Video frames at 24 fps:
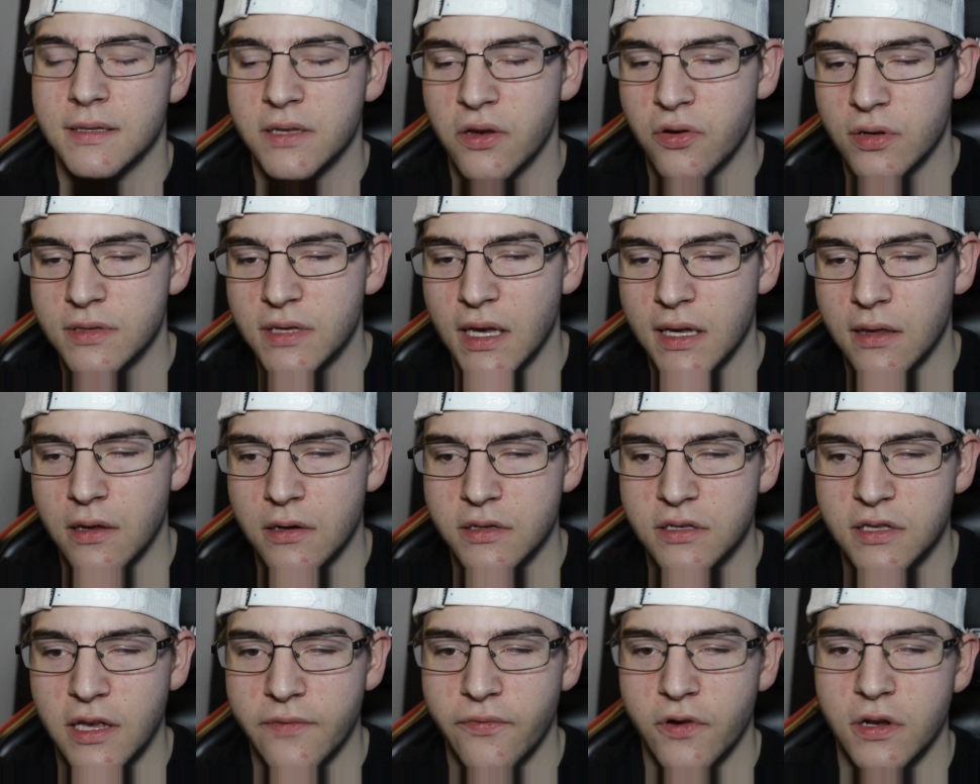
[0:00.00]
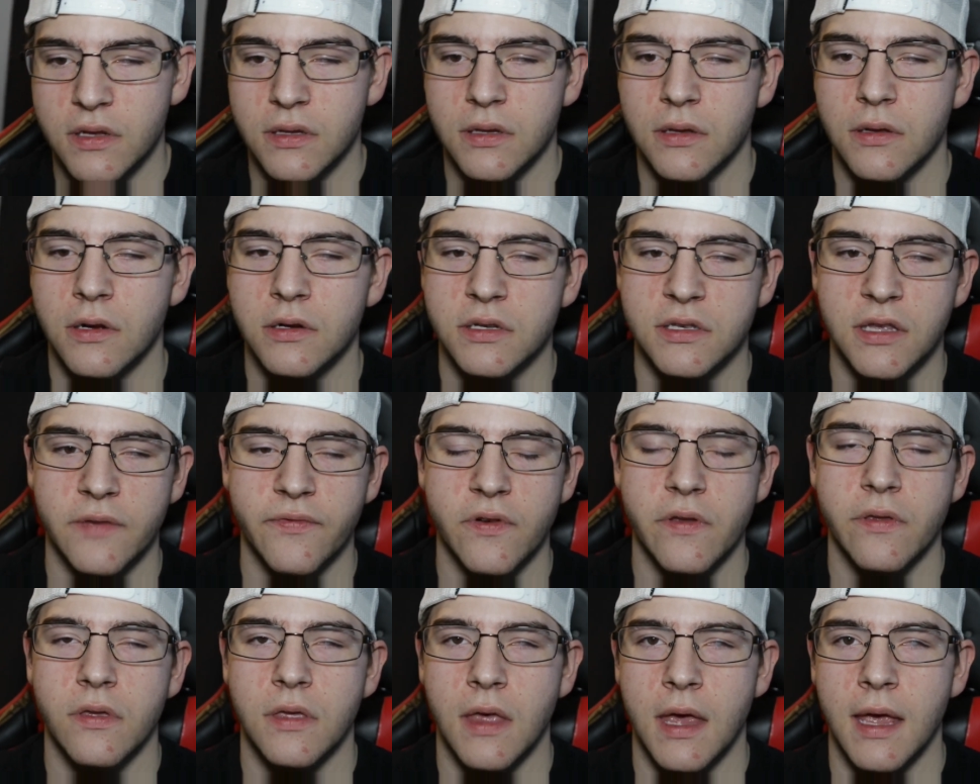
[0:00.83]
So it's like there's
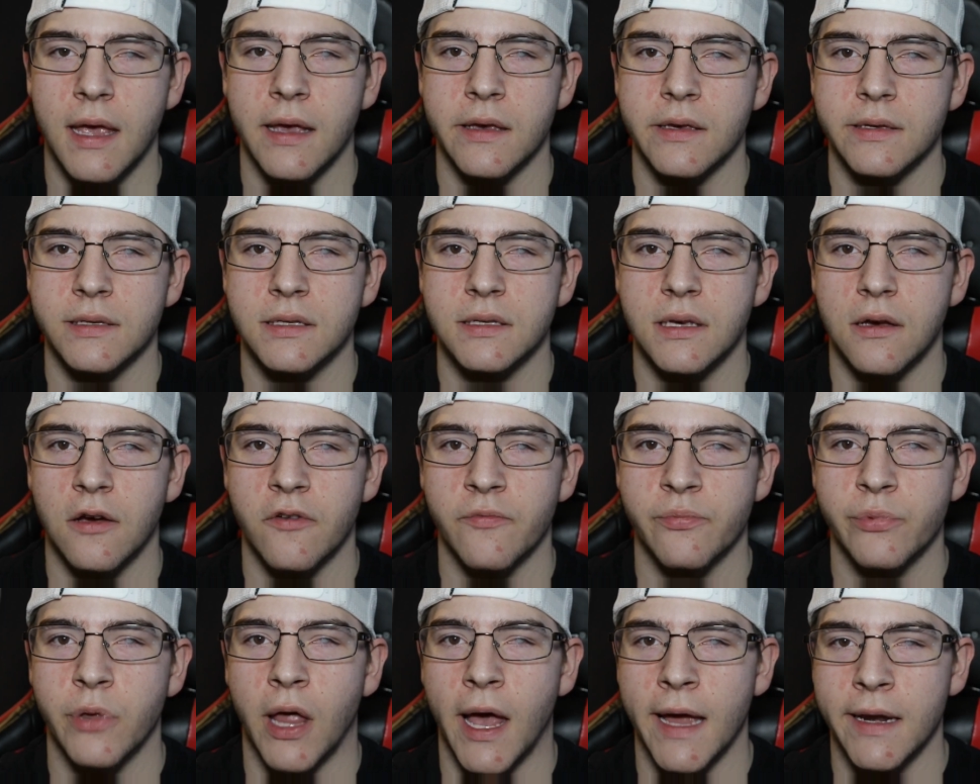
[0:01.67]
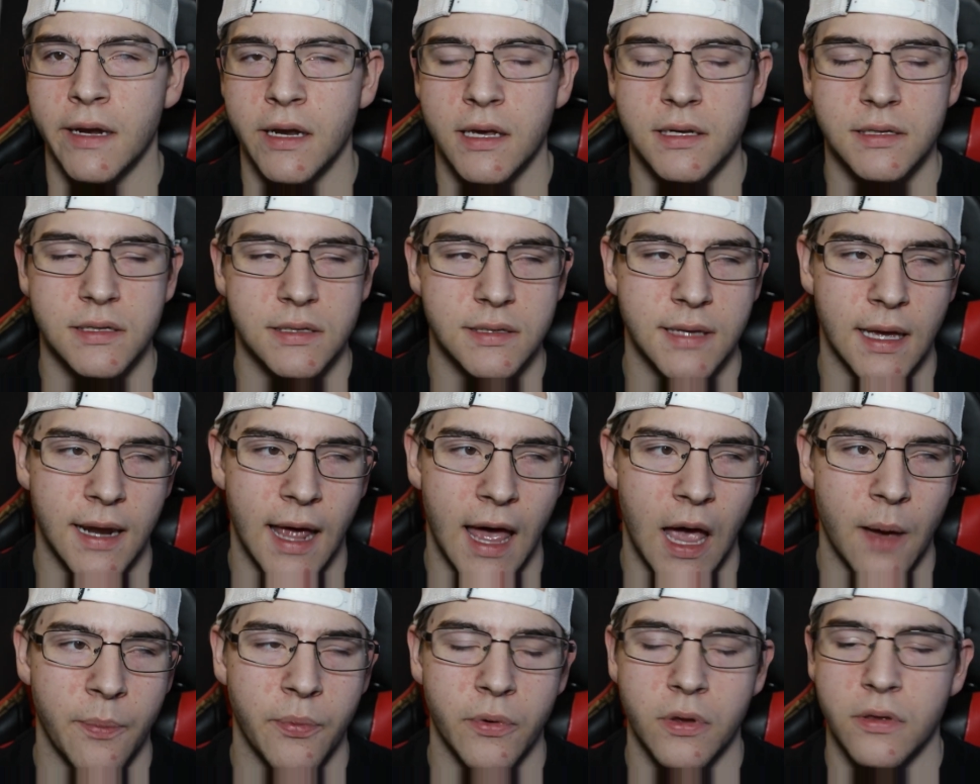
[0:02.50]
different things of blindness that
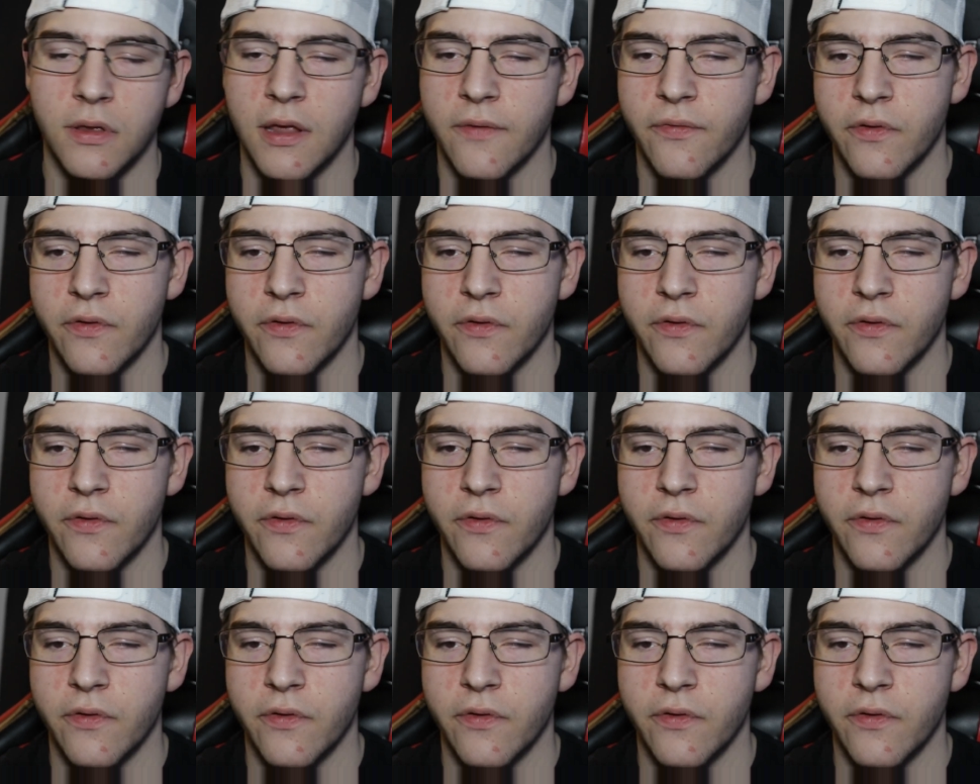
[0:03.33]
happen,